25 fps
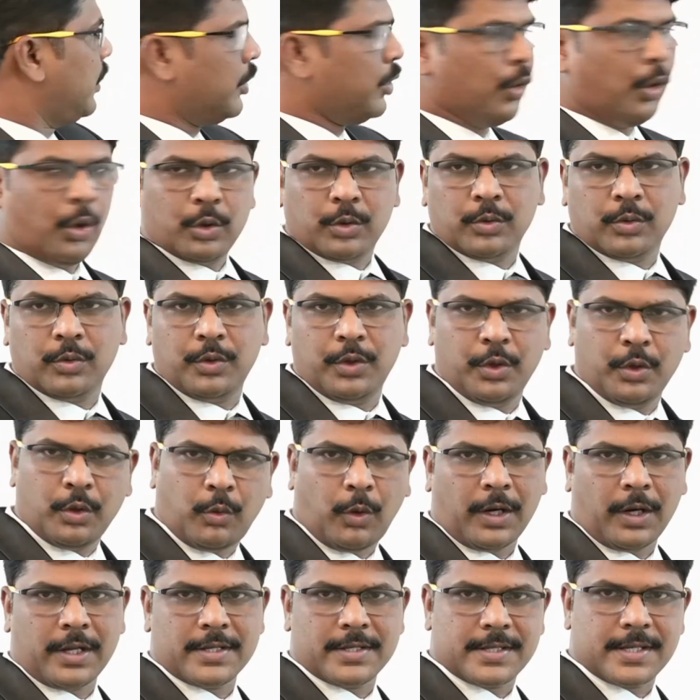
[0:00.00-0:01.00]
Known. You know
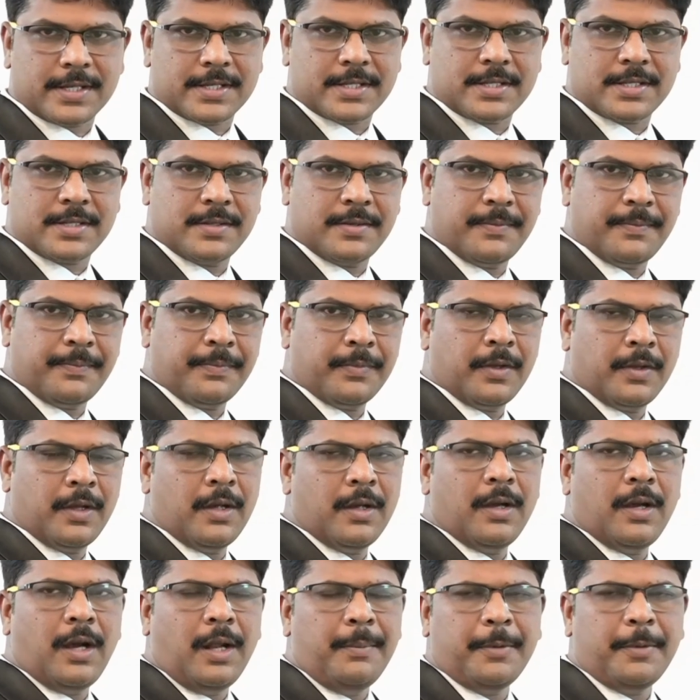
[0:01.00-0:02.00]
what is this.
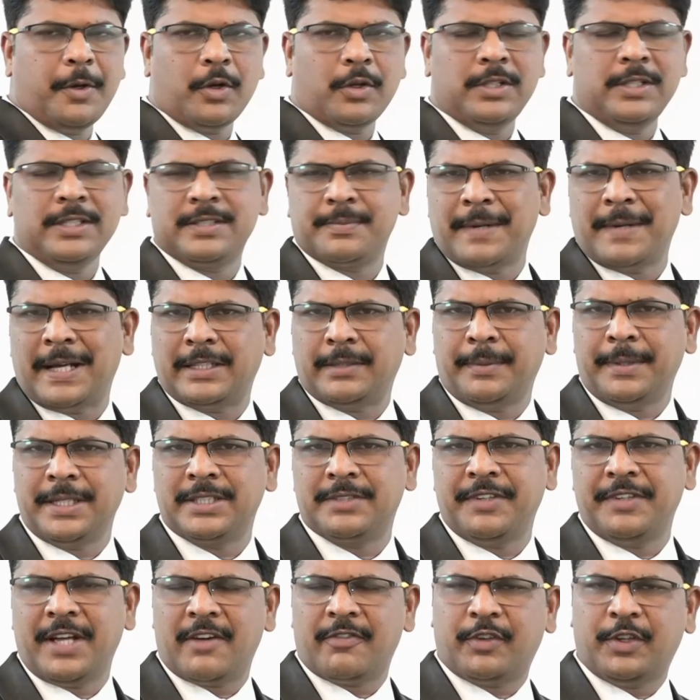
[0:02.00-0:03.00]
And because it's mathematics,
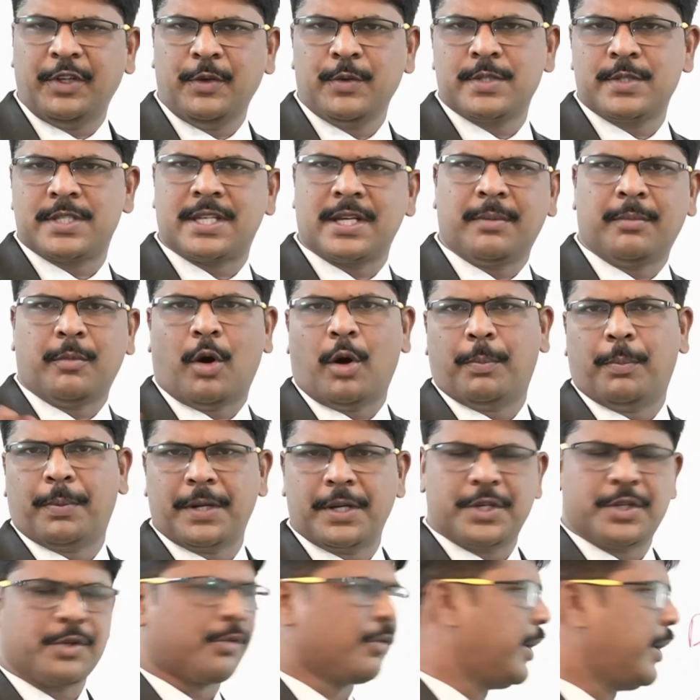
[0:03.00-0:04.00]
we have to use some
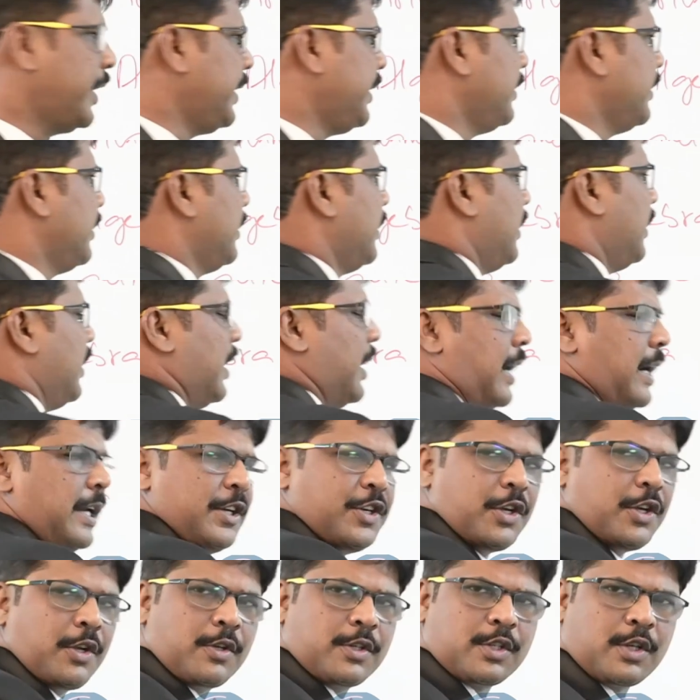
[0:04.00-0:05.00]
operation, right?
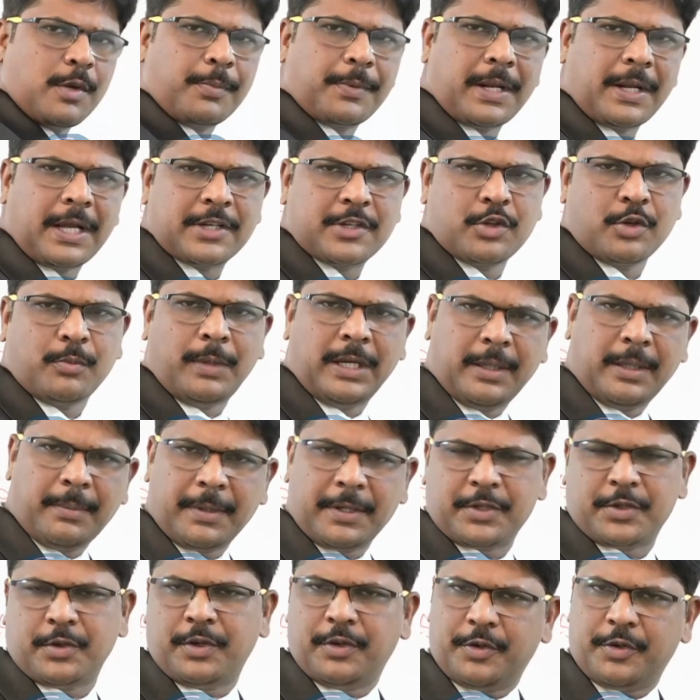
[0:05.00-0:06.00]
Addition or subtraction,
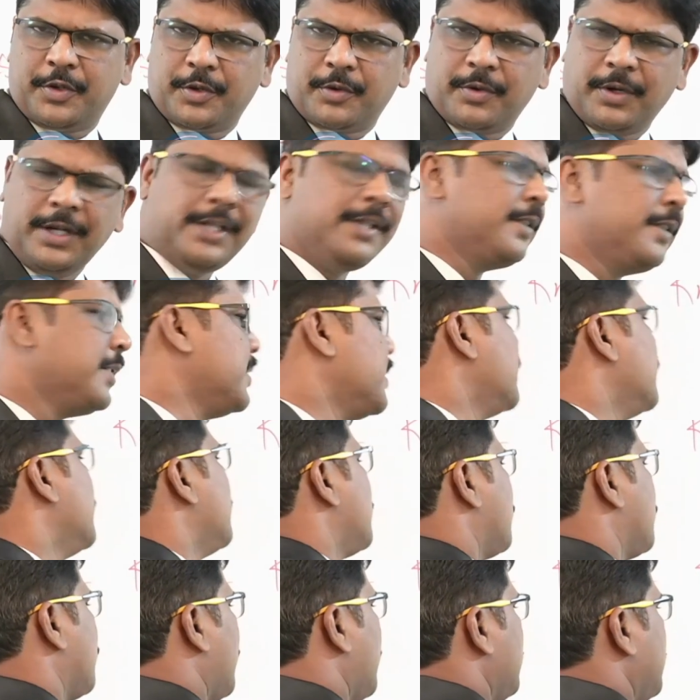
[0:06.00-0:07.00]
multiplication or division, right?
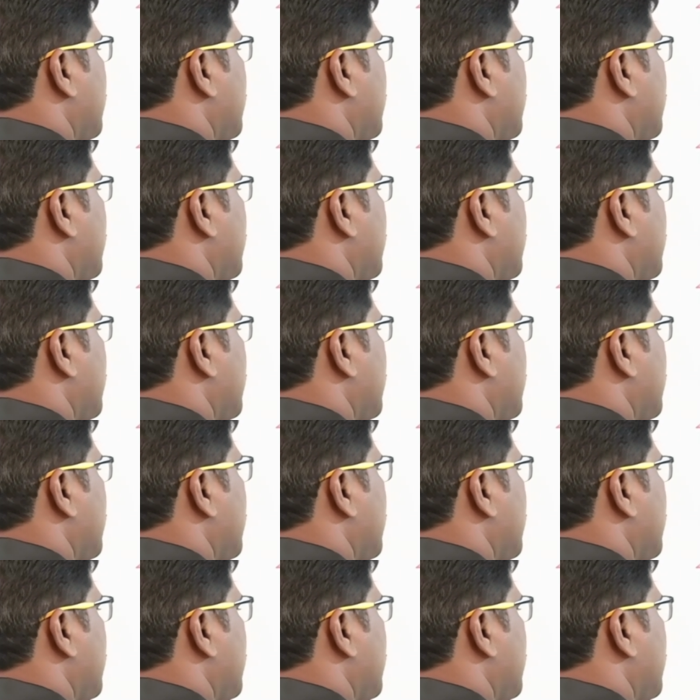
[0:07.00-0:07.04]
So, I'll